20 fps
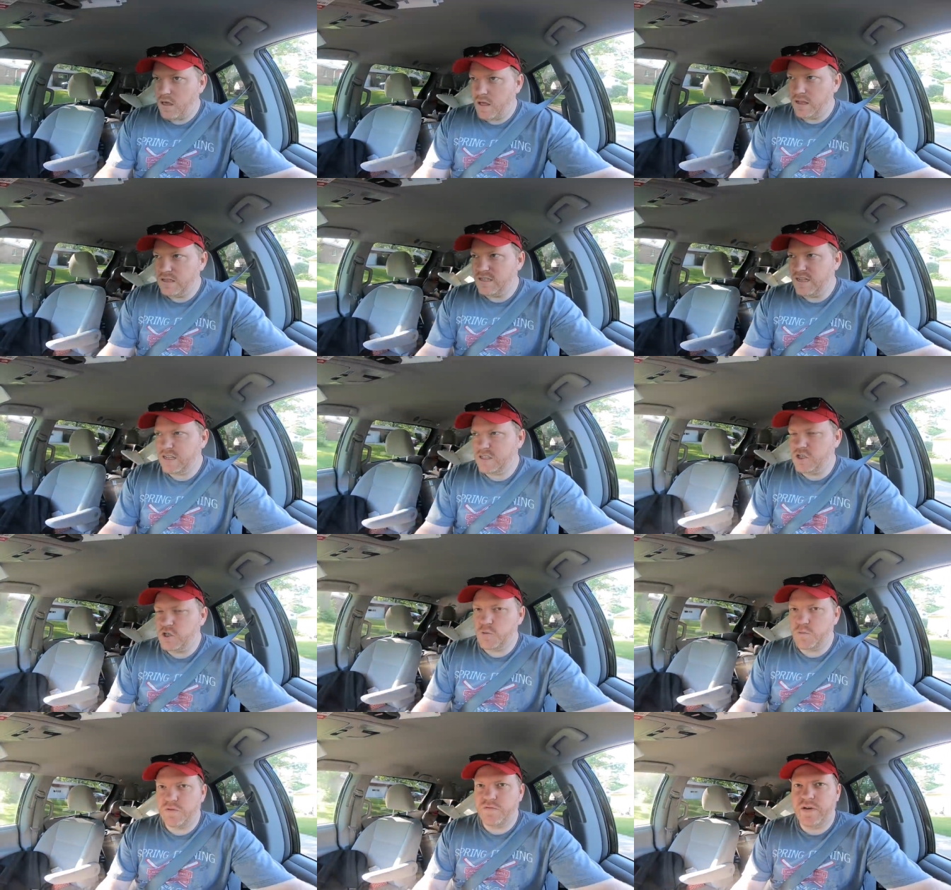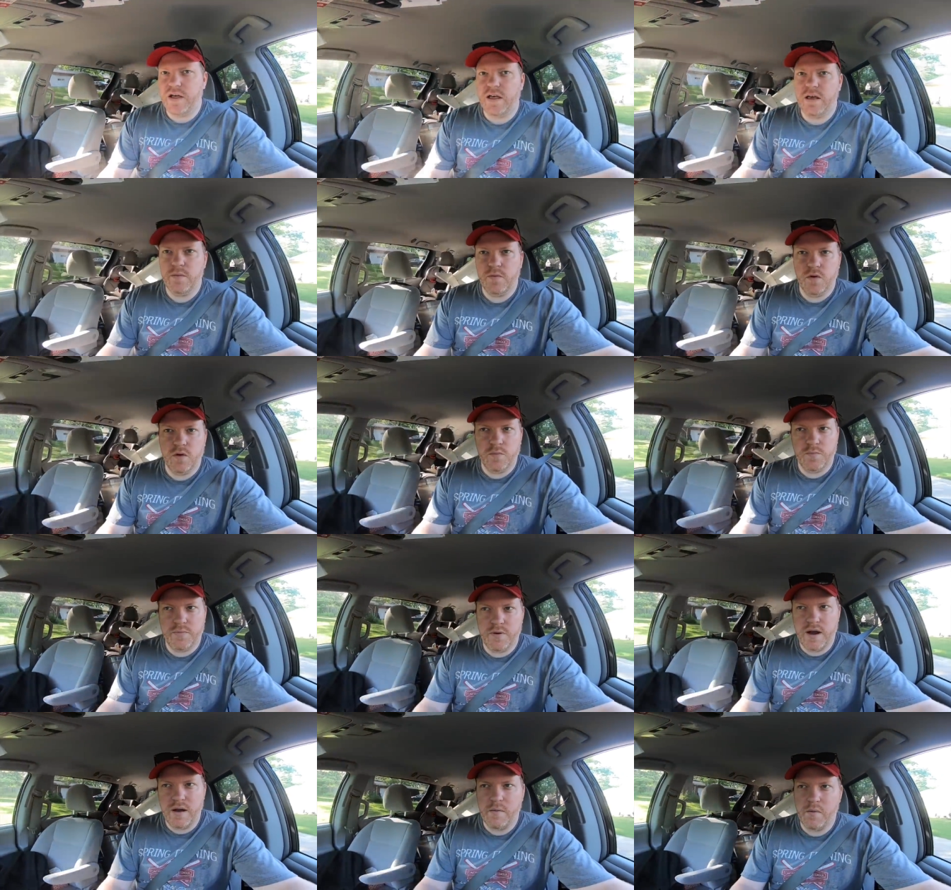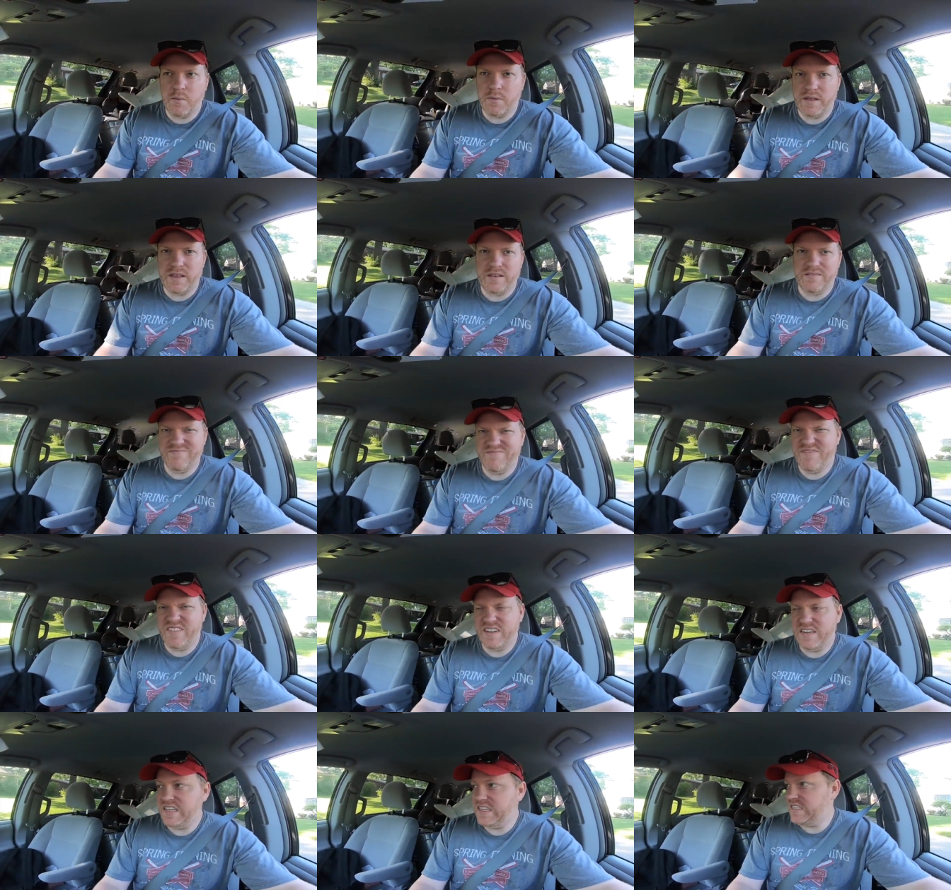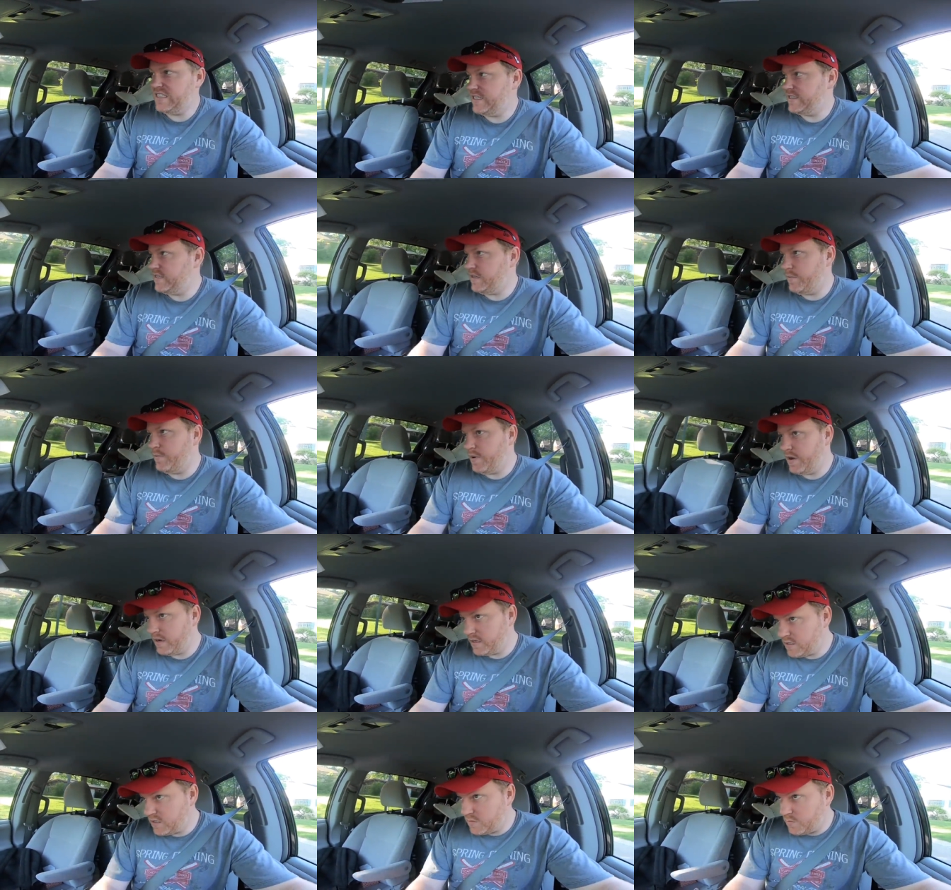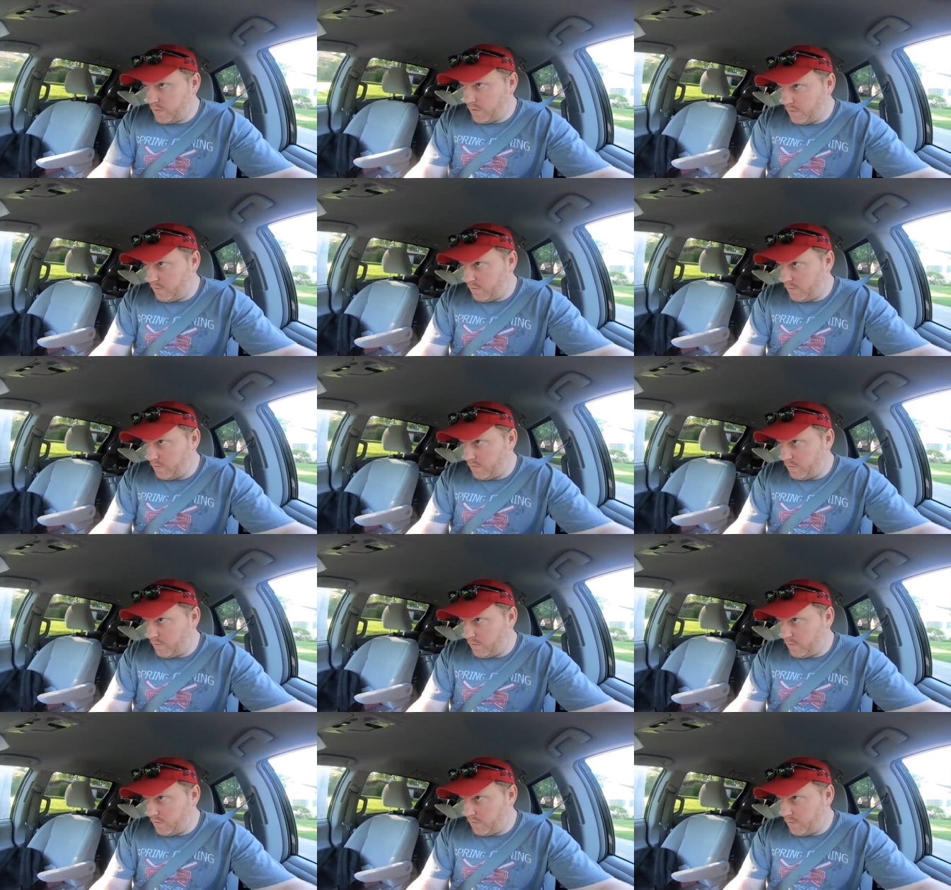It's not super valuable, probably 50, 60 bucks.